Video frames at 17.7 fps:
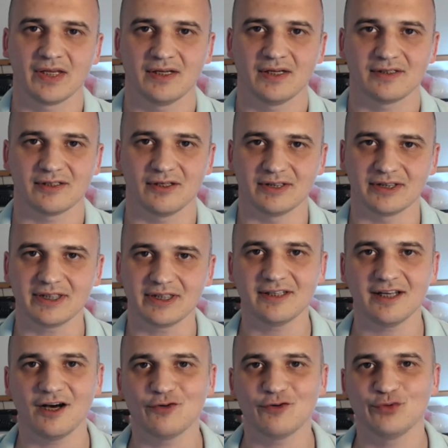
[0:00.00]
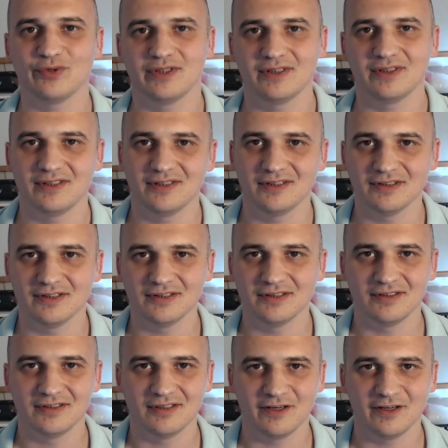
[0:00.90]
So until now,
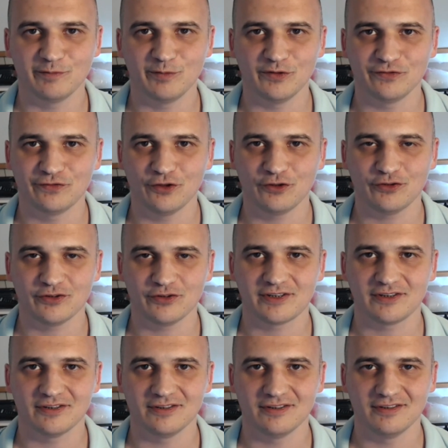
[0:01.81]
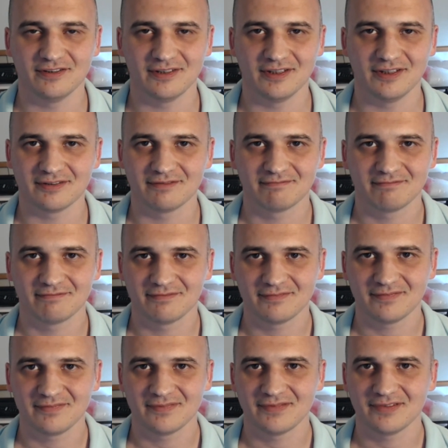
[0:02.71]
I've been focused on
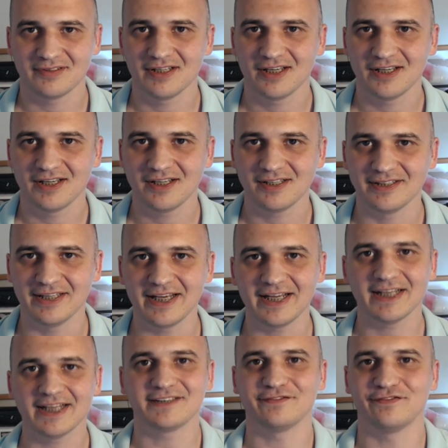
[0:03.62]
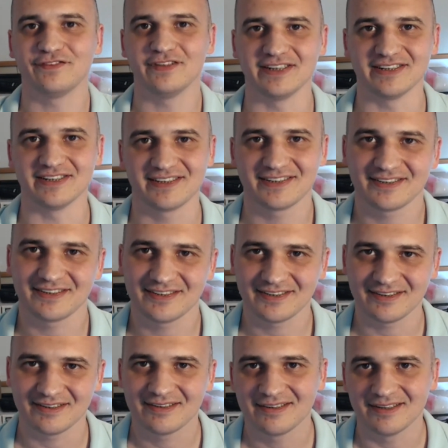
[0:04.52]
negative things,
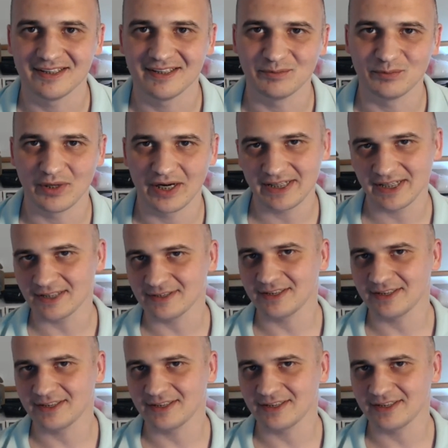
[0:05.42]
breaking the